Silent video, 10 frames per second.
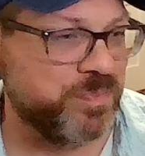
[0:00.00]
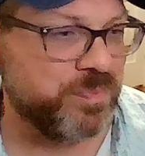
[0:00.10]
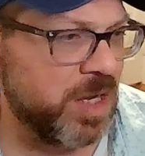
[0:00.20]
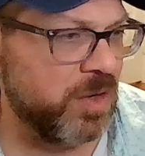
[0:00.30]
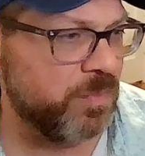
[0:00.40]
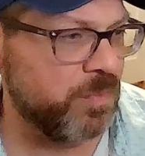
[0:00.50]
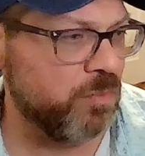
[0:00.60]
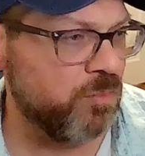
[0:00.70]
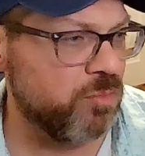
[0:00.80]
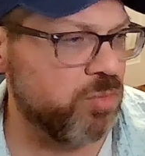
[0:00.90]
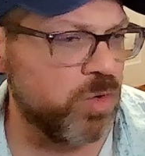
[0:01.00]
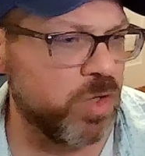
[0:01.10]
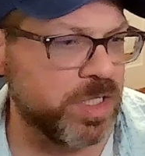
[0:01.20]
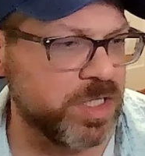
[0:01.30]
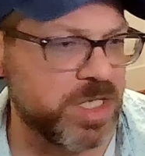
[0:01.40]
Now, we'll
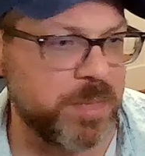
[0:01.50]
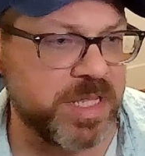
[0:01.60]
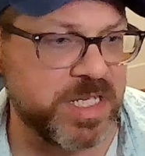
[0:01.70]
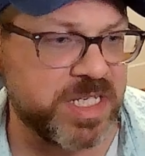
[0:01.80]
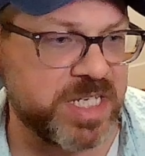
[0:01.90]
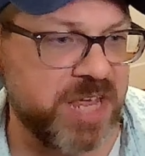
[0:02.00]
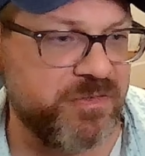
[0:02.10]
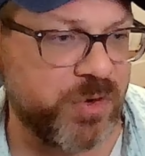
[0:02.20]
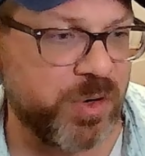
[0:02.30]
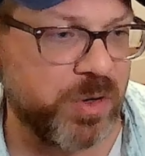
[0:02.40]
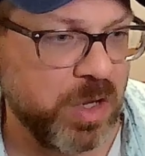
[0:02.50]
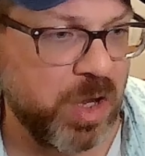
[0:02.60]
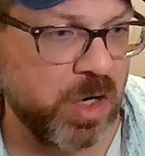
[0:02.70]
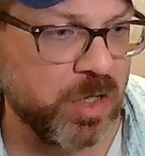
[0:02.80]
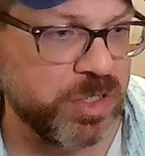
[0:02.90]
look at some of the safer,
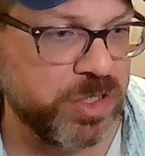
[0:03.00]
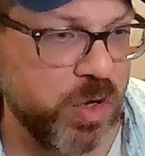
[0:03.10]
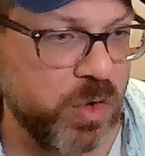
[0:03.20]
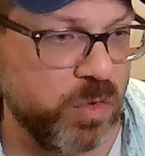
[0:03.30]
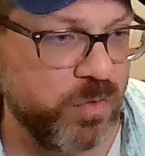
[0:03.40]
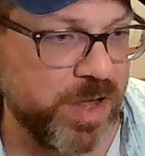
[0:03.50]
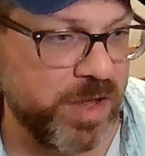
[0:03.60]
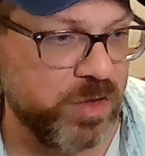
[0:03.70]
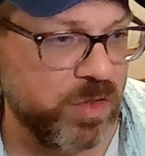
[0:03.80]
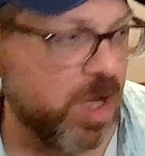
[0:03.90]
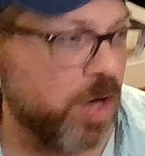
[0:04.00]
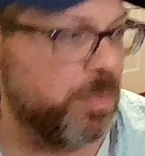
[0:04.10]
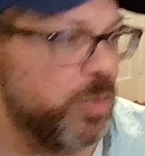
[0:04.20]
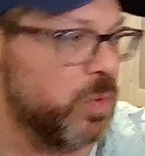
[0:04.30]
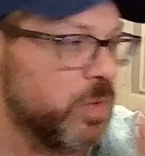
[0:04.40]
large total value lock
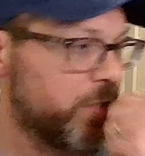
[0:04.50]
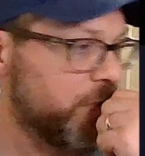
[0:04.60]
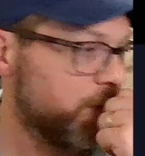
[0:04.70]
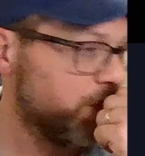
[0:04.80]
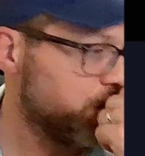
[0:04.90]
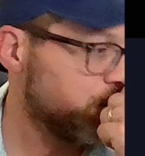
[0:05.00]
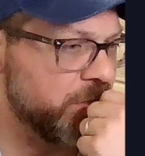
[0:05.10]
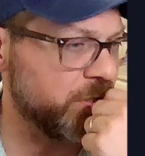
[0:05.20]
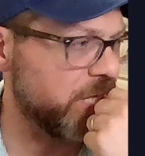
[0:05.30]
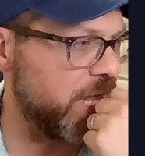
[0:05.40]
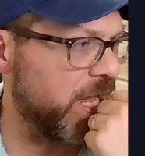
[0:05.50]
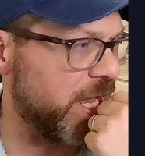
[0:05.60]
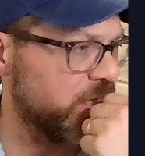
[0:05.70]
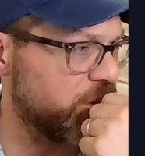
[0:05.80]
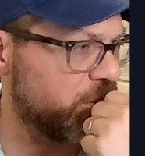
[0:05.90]
pools. Here's
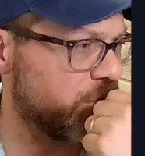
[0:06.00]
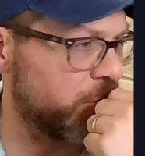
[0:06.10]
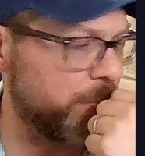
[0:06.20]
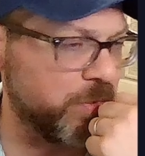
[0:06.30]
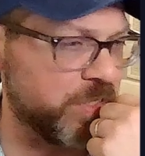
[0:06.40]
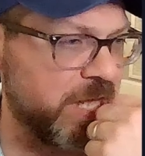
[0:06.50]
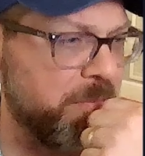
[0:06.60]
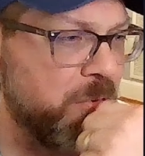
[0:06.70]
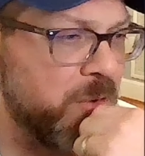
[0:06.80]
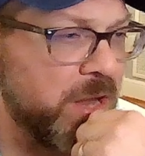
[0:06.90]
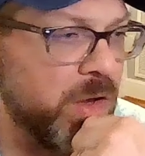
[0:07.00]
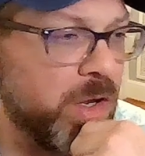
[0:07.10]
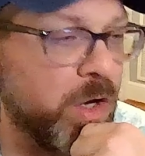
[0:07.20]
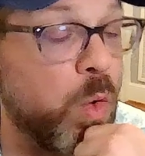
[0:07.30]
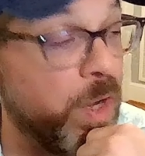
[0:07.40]
a triple stable
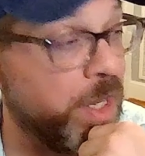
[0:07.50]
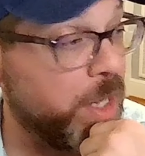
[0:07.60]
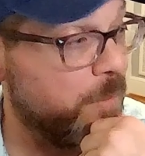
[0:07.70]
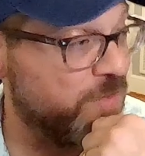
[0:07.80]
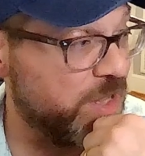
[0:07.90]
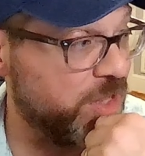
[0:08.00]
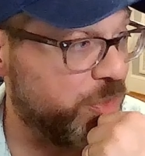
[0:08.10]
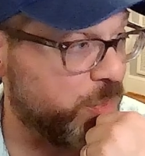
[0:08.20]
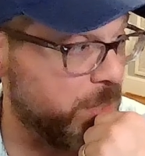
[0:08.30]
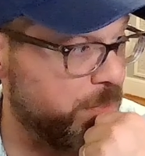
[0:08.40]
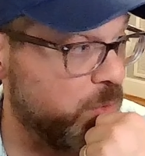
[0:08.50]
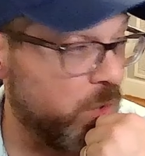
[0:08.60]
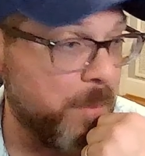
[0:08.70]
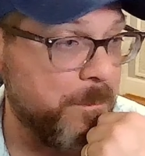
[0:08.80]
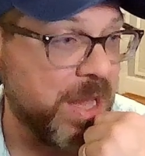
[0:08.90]
coin B3 pool
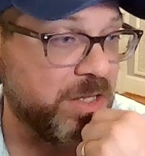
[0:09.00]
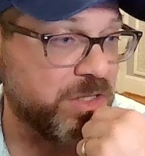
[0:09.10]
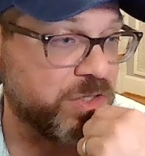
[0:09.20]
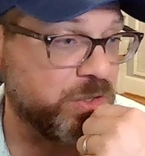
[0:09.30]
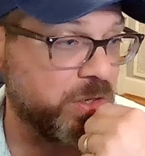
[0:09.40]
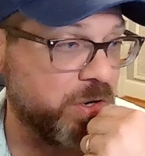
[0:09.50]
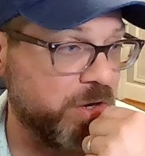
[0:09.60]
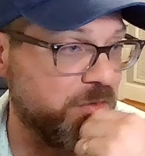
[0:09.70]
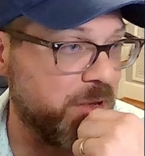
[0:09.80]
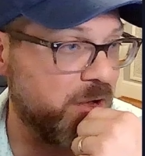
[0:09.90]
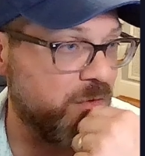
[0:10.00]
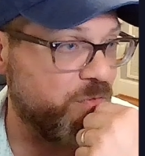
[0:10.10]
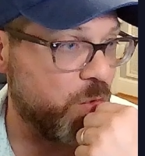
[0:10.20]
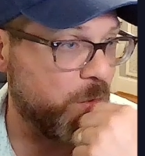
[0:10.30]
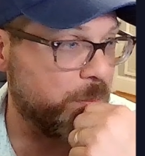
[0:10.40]
on Balancer, earning about
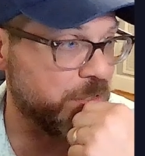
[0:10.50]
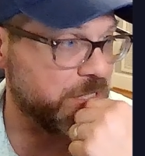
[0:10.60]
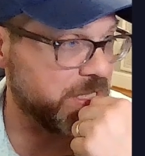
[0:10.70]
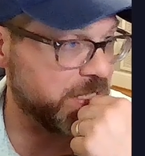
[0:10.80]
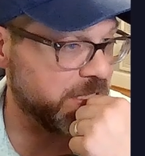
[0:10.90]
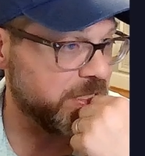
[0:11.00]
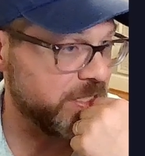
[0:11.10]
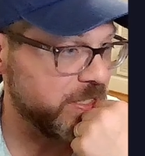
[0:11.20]
4%.